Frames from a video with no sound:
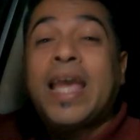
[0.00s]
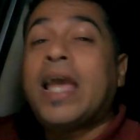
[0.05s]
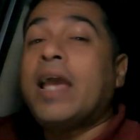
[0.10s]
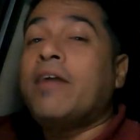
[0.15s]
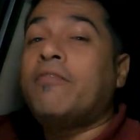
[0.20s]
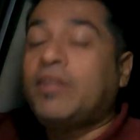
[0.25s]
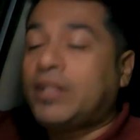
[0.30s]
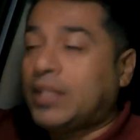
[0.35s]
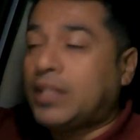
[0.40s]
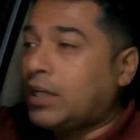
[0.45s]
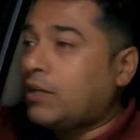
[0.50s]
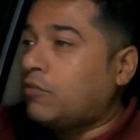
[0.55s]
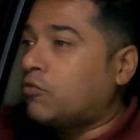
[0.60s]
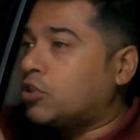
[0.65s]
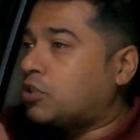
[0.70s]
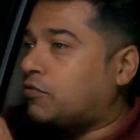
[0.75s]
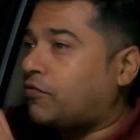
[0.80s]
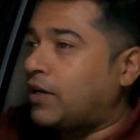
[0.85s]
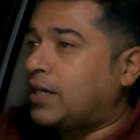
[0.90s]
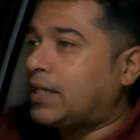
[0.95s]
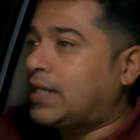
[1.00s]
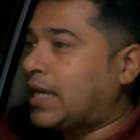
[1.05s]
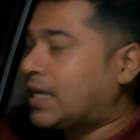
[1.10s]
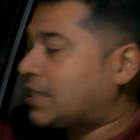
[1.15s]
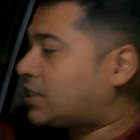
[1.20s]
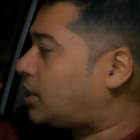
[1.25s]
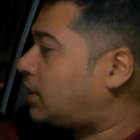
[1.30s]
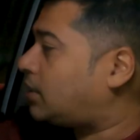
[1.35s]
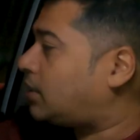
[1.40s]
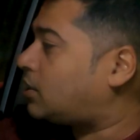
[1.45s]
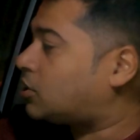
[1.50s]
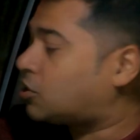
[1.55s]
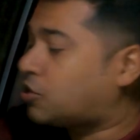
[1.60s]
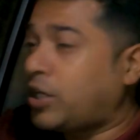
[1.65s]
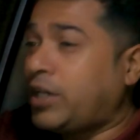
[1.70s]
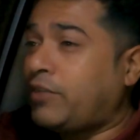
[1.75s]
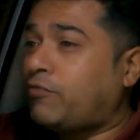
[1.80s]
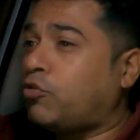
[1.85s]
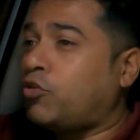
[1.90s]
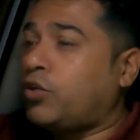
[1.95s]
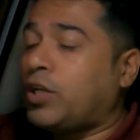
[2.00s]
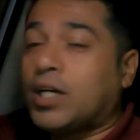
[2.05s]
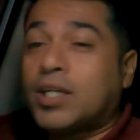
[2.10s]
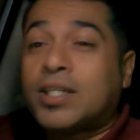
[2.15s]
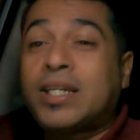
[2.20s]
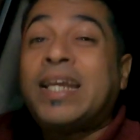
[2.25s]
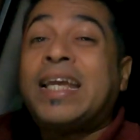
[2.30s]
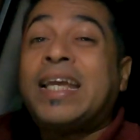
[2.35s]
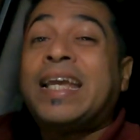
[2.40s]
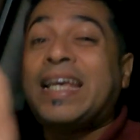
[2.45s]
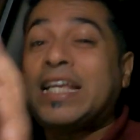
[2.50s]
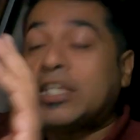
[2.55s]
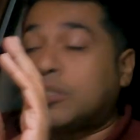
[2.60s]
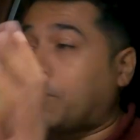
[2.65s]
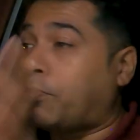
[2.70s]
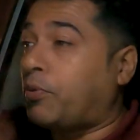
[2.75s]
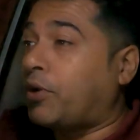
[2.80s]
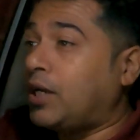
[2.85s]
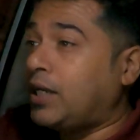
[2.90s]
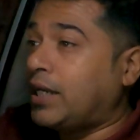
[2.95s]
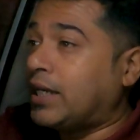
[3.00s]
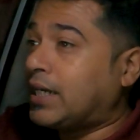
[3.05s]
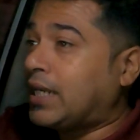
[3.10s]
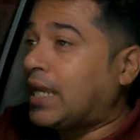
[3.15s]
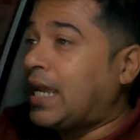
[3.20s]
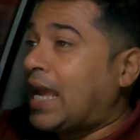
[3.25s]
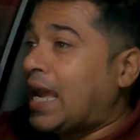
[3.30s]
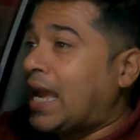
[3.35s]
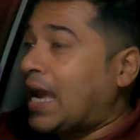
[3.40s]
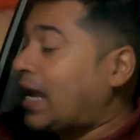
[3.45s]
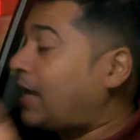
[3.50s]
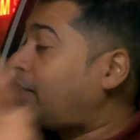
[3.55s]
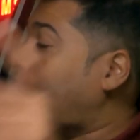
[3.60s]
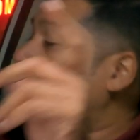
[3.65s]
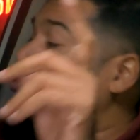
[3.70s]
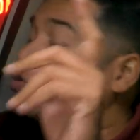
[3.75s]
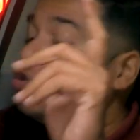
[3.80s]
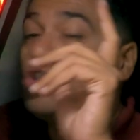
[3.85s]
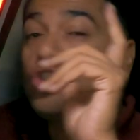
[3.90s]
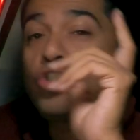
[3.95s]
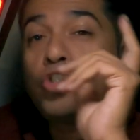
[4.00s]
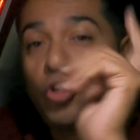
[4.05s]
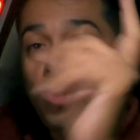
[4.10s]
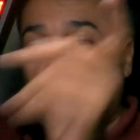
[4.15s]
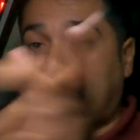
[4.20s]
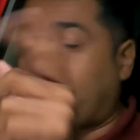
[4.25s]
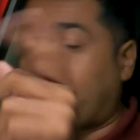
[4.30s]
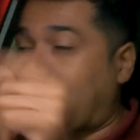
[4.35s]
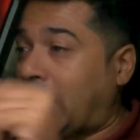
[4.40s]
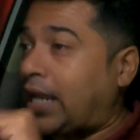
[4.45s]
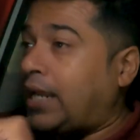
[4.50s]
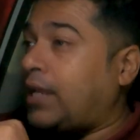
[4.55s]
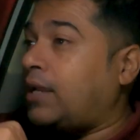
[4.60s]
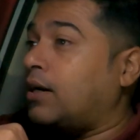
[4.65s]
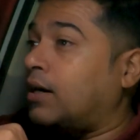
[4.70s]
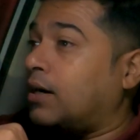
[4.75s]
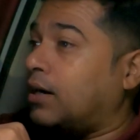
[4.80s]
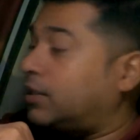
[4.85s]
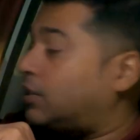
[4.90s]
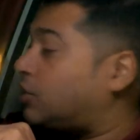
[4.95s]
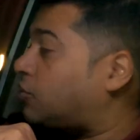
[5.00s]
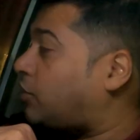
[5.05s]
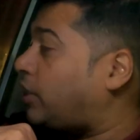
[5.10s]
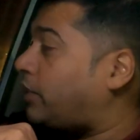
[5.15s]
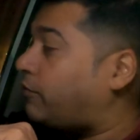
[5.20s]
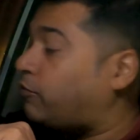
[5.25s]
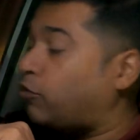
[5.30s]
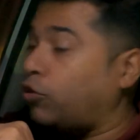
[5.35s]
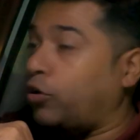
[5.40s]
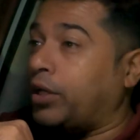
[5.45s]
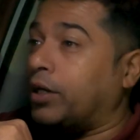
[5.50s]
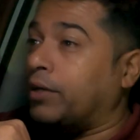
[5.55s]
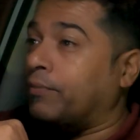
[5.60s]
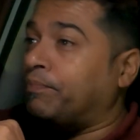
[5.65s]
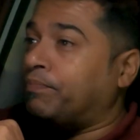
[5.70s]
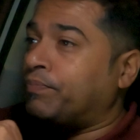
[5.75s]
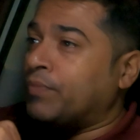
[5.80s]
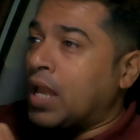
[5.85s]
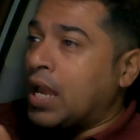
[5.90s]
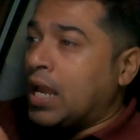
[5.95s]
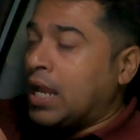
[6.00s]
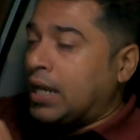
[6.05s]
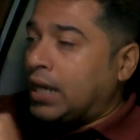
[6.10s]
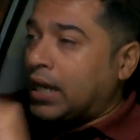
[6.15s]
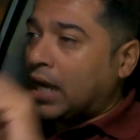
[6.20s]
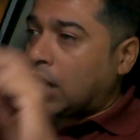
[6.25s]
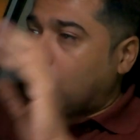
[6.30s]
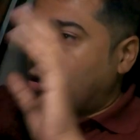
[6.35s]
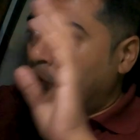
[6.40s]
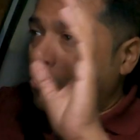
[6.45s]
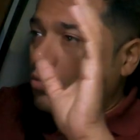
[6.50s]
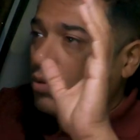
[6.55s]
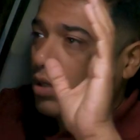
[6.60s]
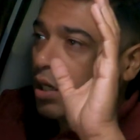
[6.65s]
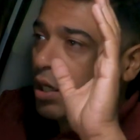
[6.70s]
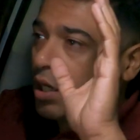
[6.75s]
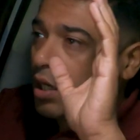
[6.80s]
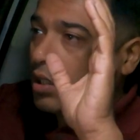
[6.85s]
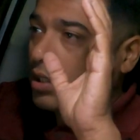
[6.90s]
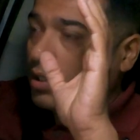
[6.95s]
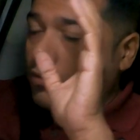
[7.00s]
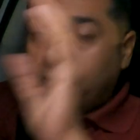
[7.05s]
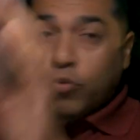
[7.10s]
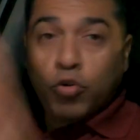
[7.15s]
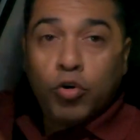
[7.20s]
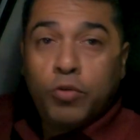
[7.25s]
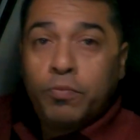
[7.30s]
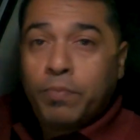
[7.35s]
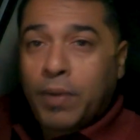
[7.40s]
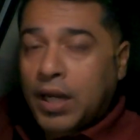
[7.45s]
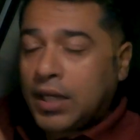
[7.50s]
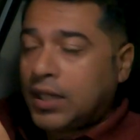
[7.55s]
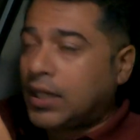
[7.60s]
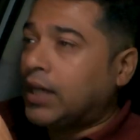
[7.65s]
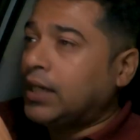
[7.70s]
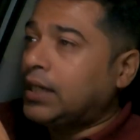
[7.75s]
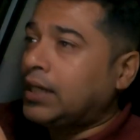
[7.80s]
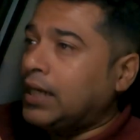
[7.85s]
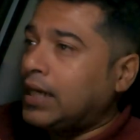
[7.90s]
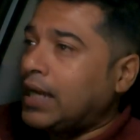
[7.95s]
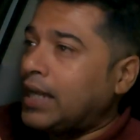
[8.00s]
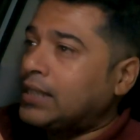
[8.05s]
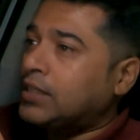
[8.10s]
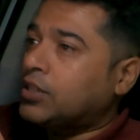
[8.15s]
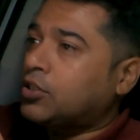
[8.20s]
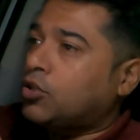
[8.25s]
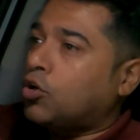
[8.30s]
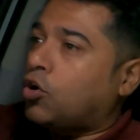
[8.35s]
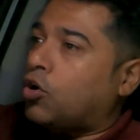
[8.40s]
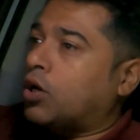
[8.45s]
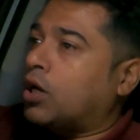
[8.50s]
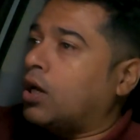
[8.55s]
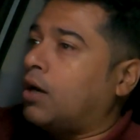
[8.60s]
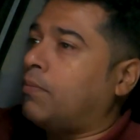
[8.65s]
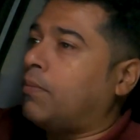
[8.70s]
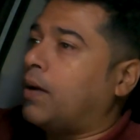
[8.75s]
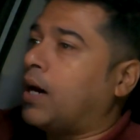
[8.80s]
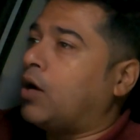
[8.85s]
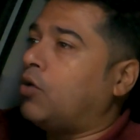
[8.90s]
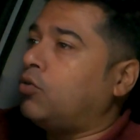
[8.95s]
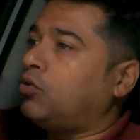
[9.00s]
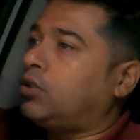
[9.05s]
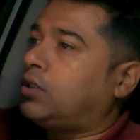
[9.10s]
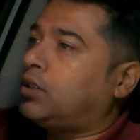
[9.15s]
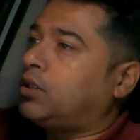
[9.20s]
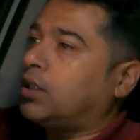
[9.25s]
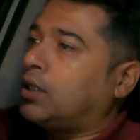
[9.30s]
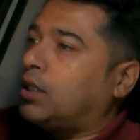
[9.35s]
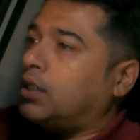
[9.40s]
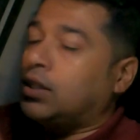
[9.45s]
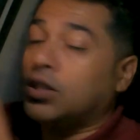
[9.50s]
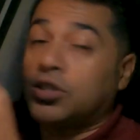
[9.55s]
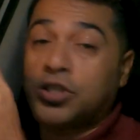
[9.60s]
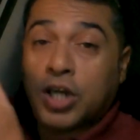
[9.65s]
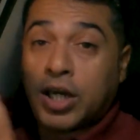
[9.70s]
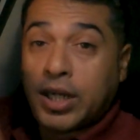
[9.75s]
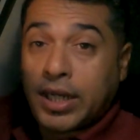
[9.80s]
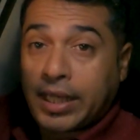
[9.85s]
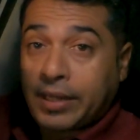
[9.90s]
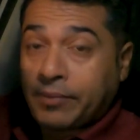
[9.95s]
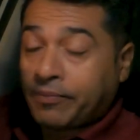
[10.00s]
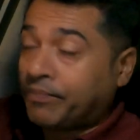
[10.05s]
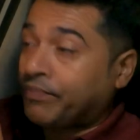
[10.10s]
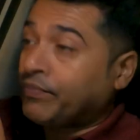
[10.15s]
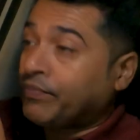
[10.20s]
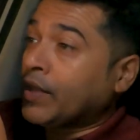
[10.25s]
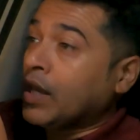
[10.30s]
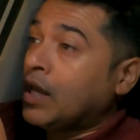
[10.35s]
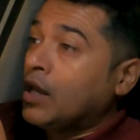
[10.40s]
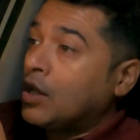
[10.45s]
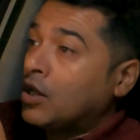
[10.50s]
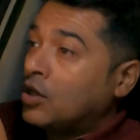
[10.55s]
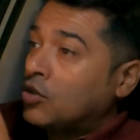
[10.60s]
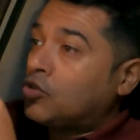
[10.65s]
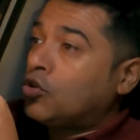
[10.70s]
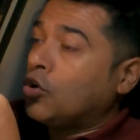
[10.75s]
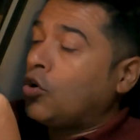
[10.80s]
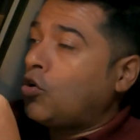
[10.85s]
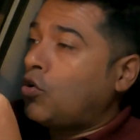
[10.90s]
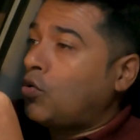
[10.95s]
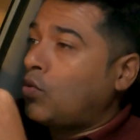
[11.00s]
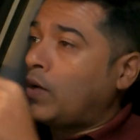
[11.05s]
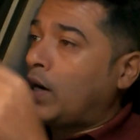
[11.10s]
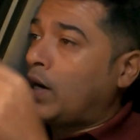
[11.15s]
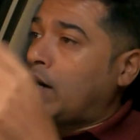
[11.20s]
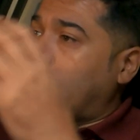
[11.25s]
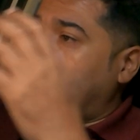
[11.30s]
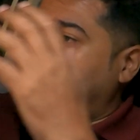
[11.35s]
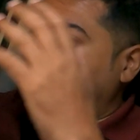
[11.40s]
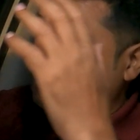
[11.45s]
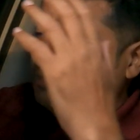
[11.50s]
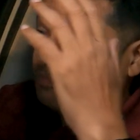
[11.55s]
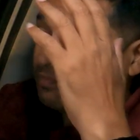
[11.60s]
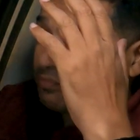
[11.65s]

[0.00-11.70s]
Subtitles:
Everything was fantastic. The street food here is brilliant, and you should try the street food here. Now the food part done, let's talk about the journey. So